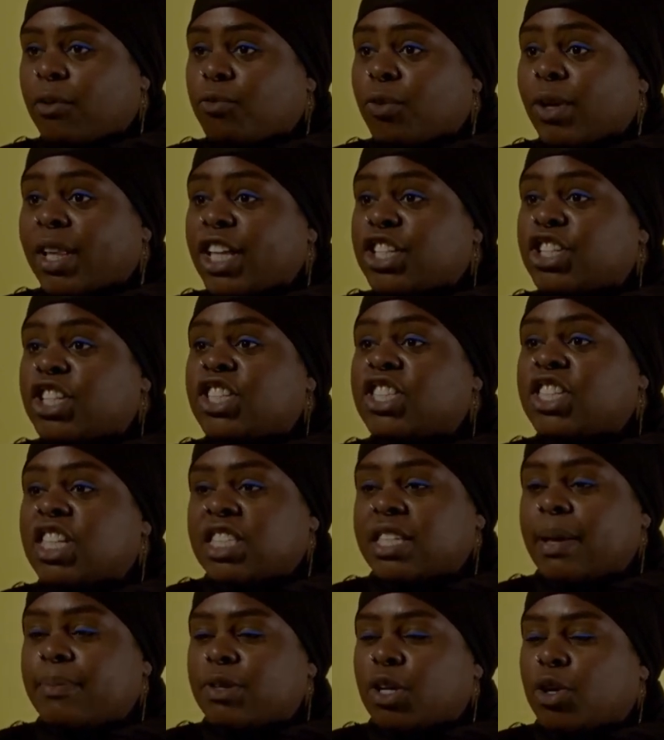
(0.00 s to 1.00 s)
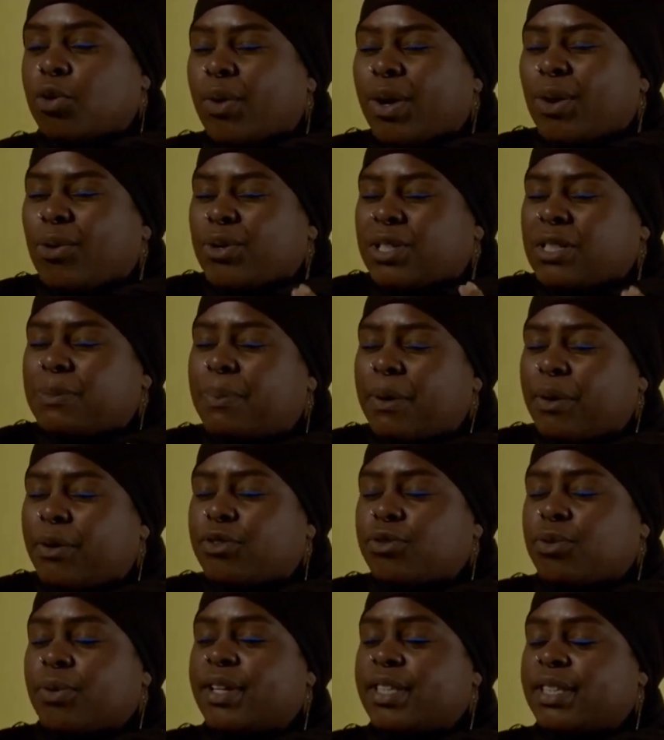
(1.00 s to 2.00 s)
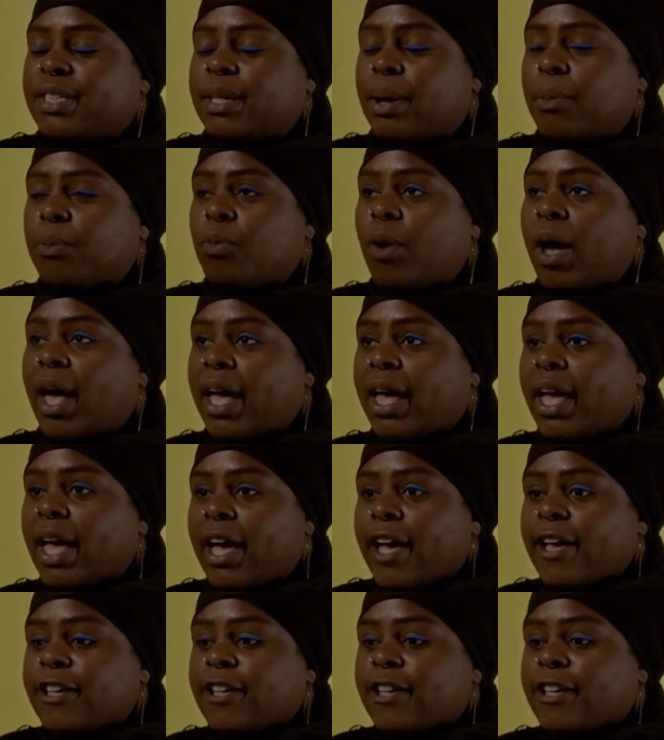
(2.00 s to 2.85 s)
religious to some degree or spiritual in some way.